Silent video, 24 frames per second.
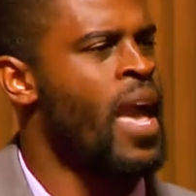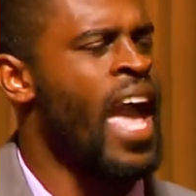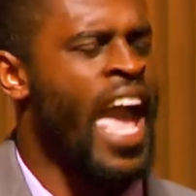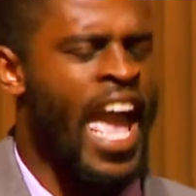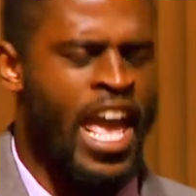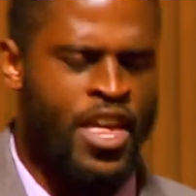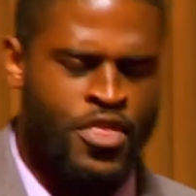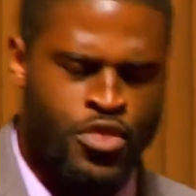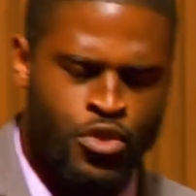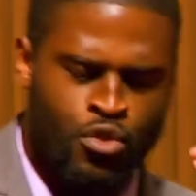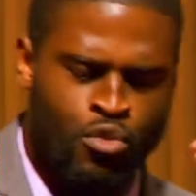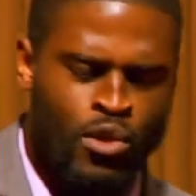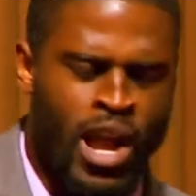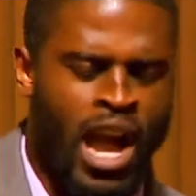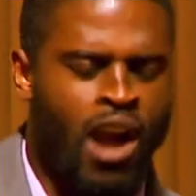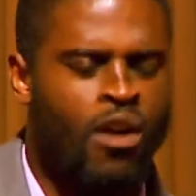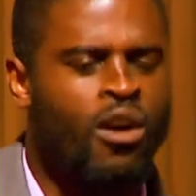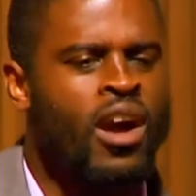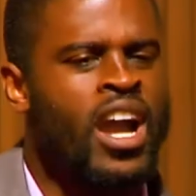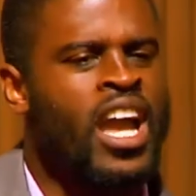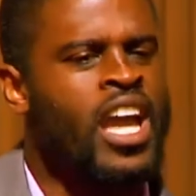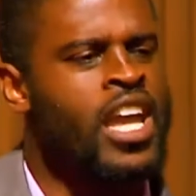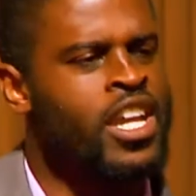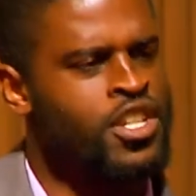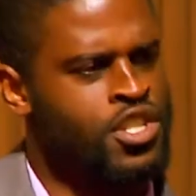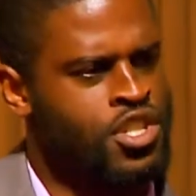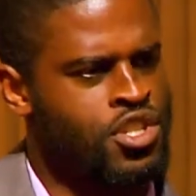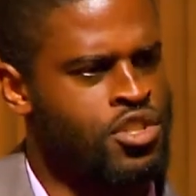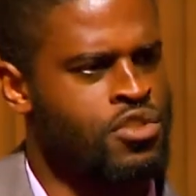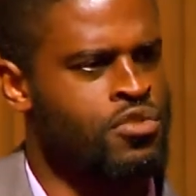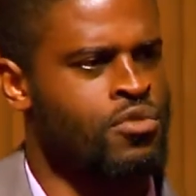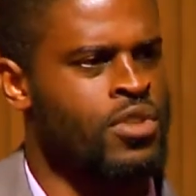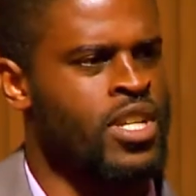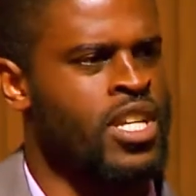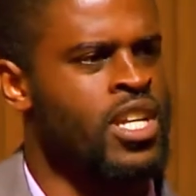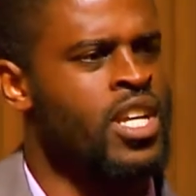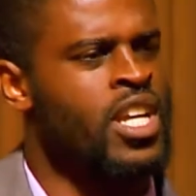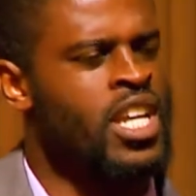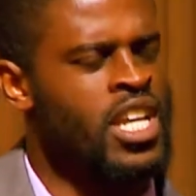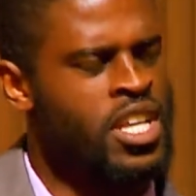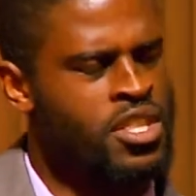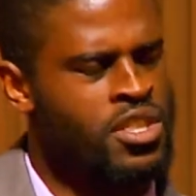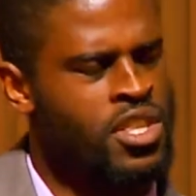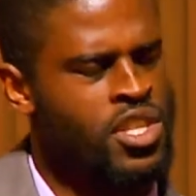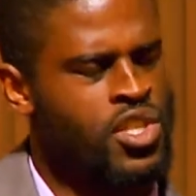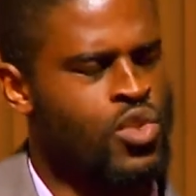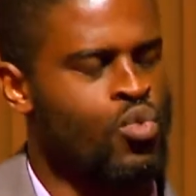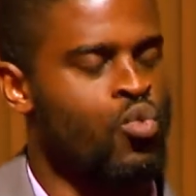and throughout history
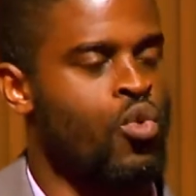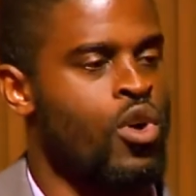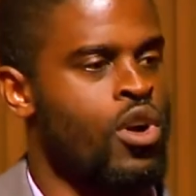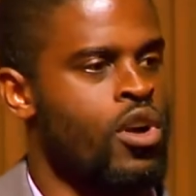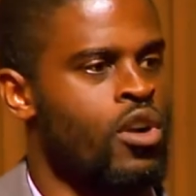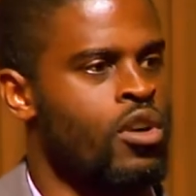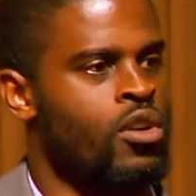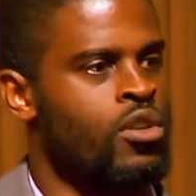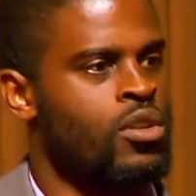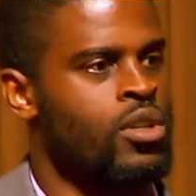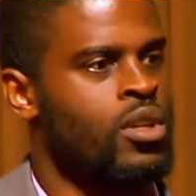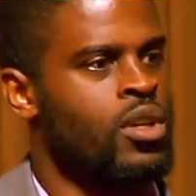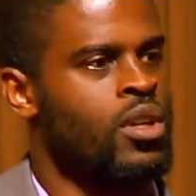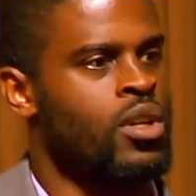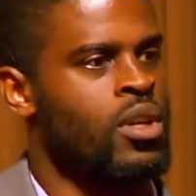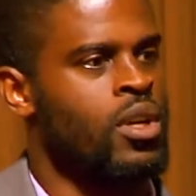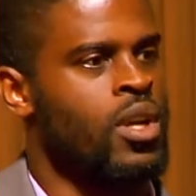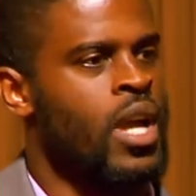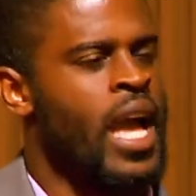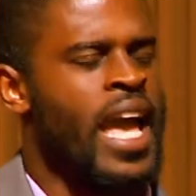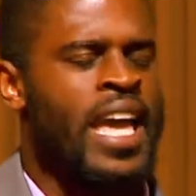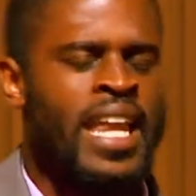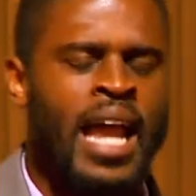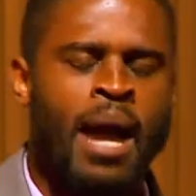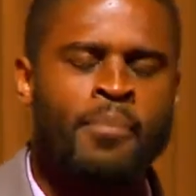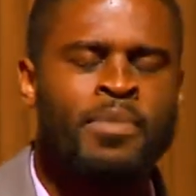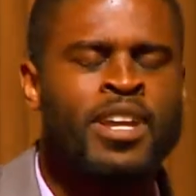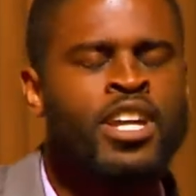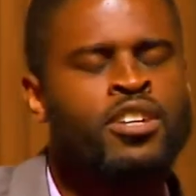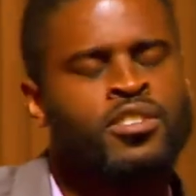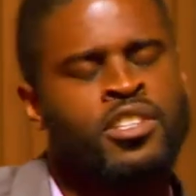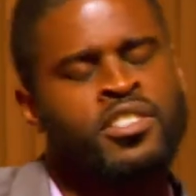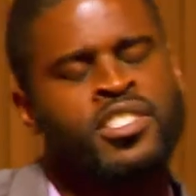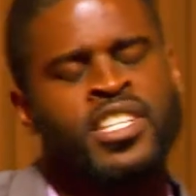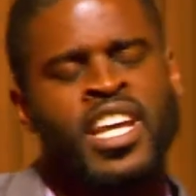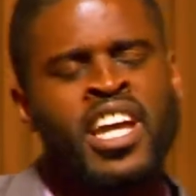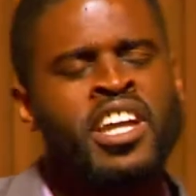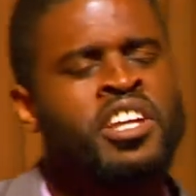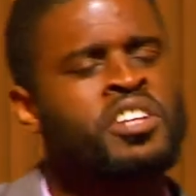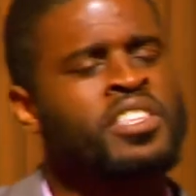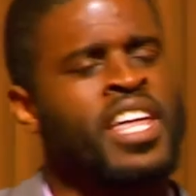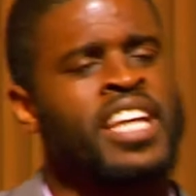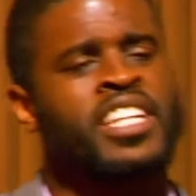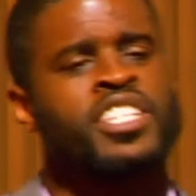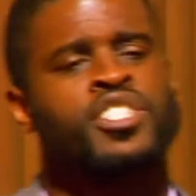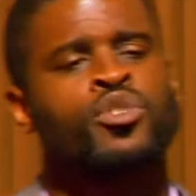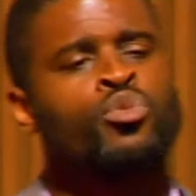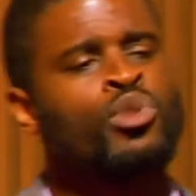in this world. And I'm here to tell you
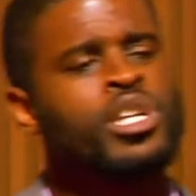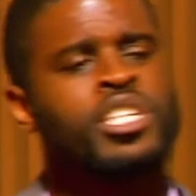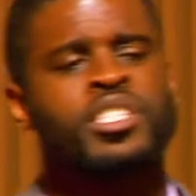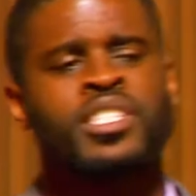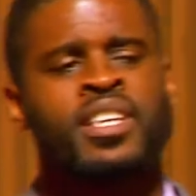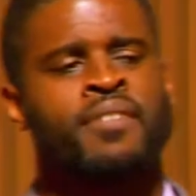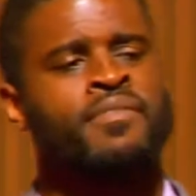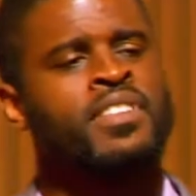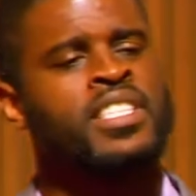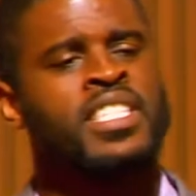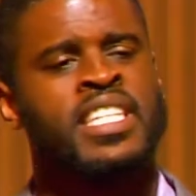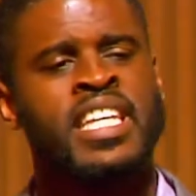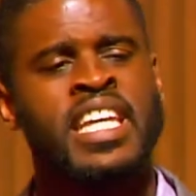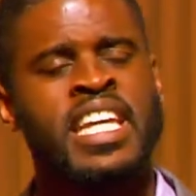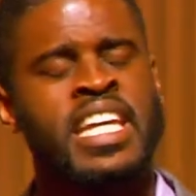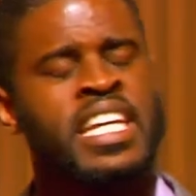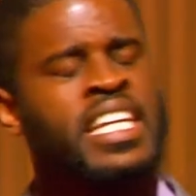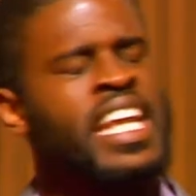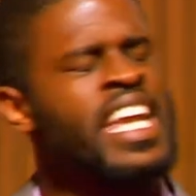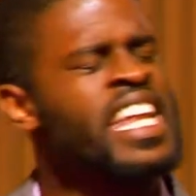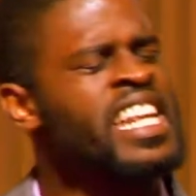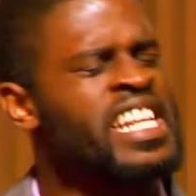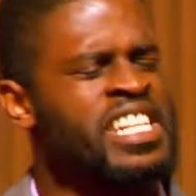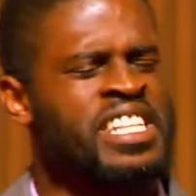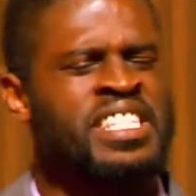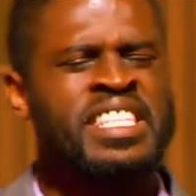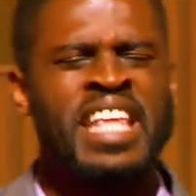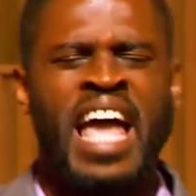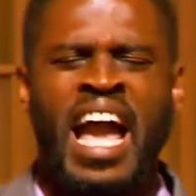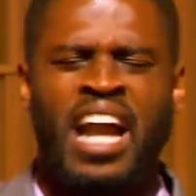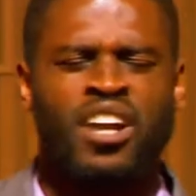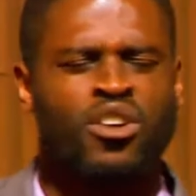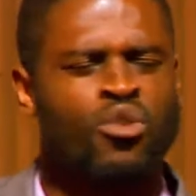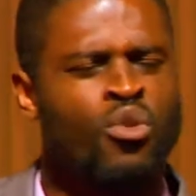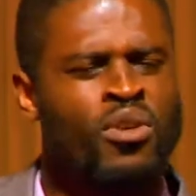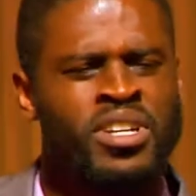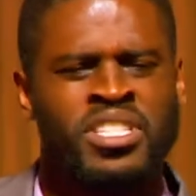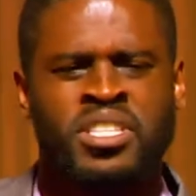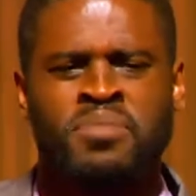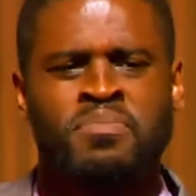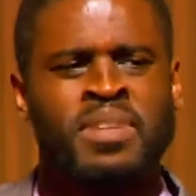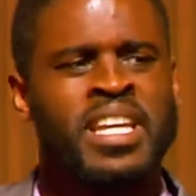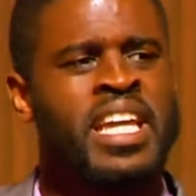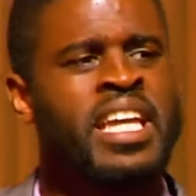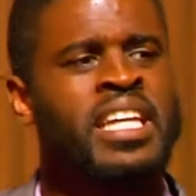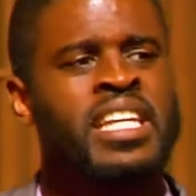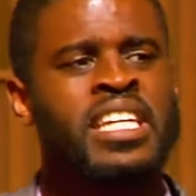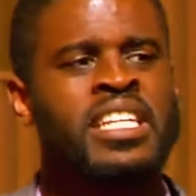that in 2017, it is not going to
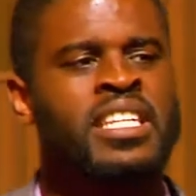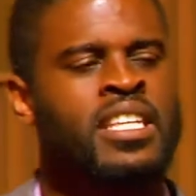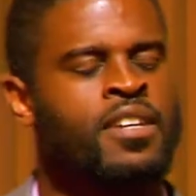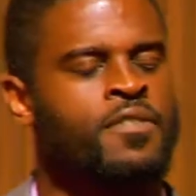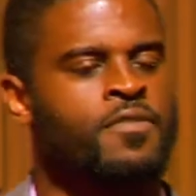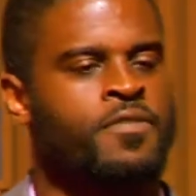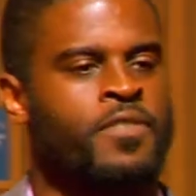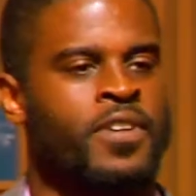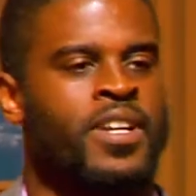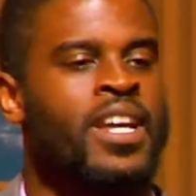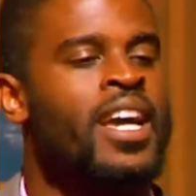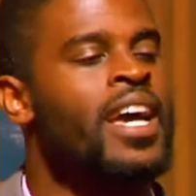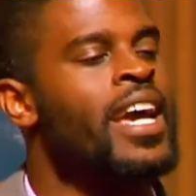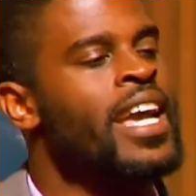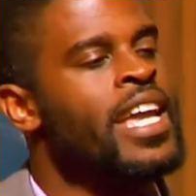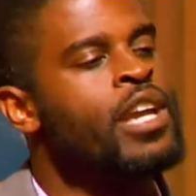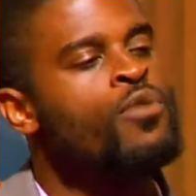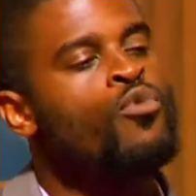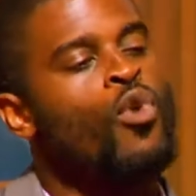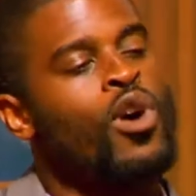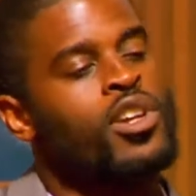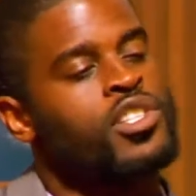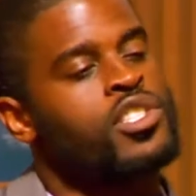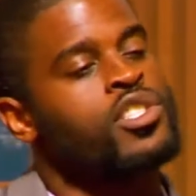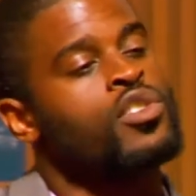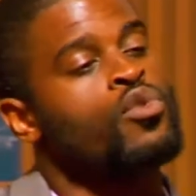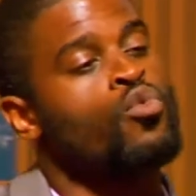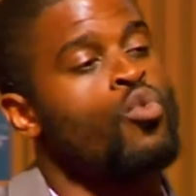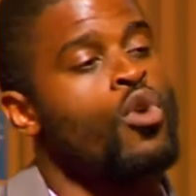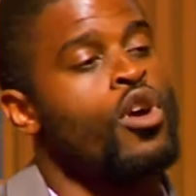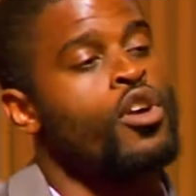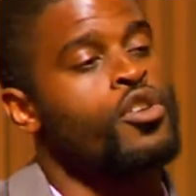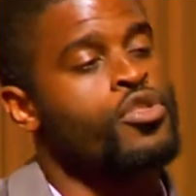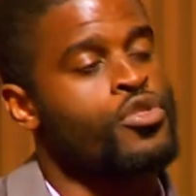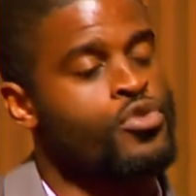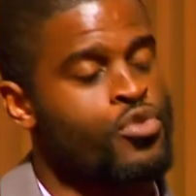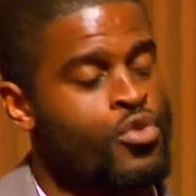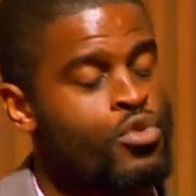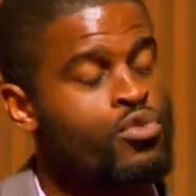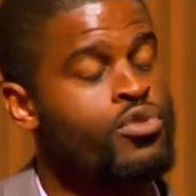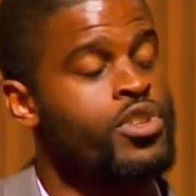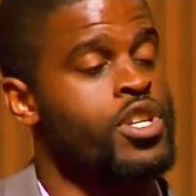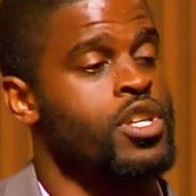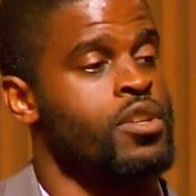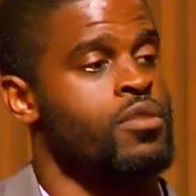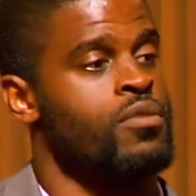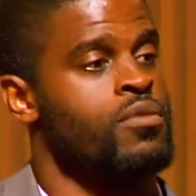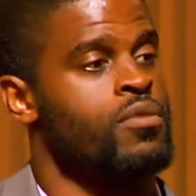be any different. He wants to work through
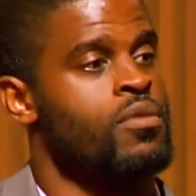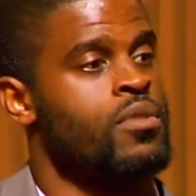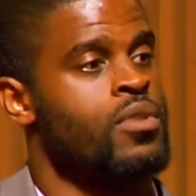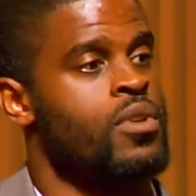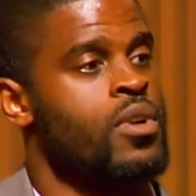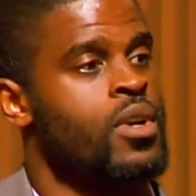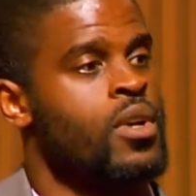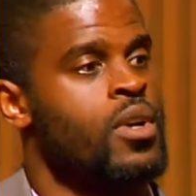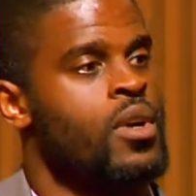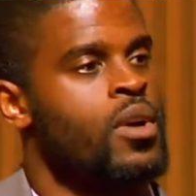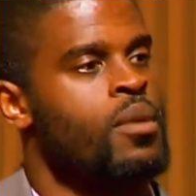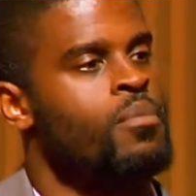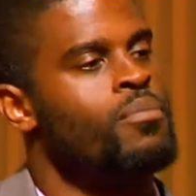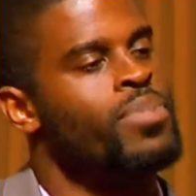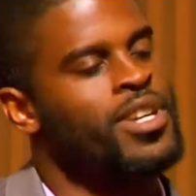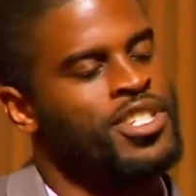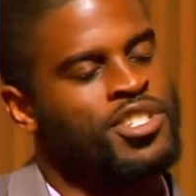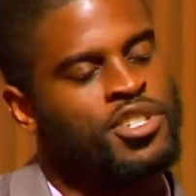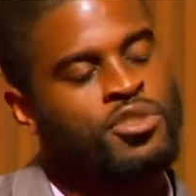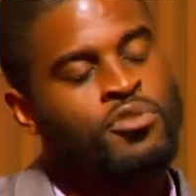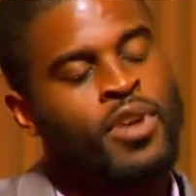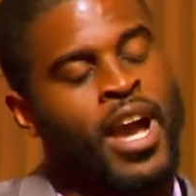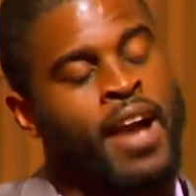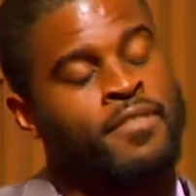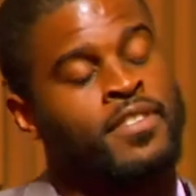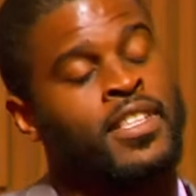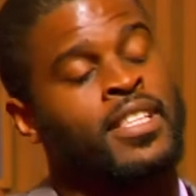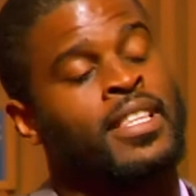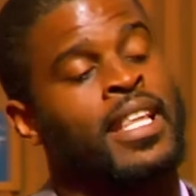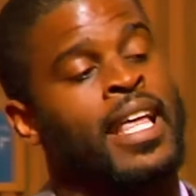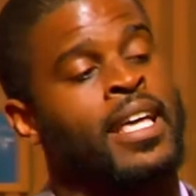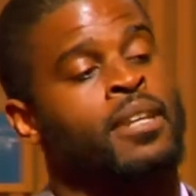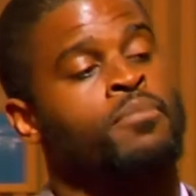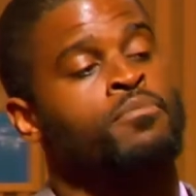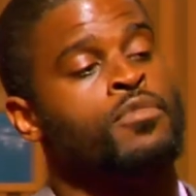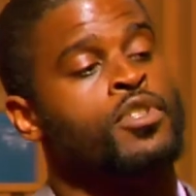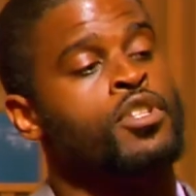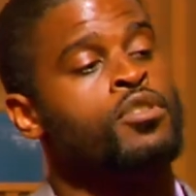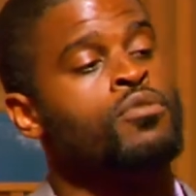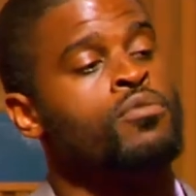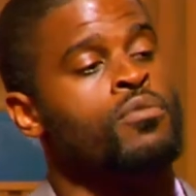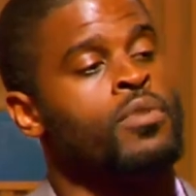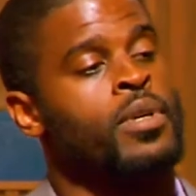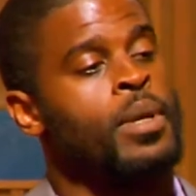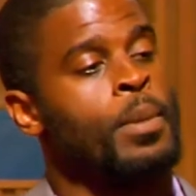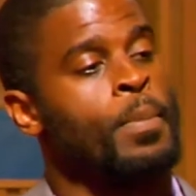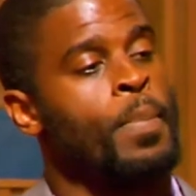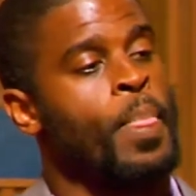you, but you have to let him do
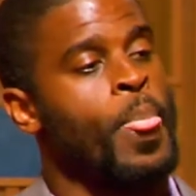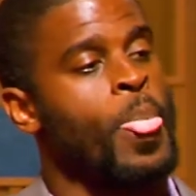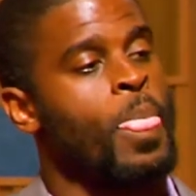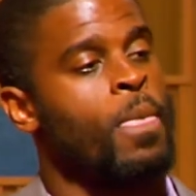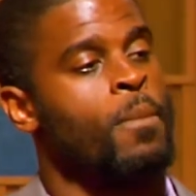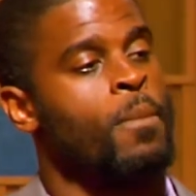it.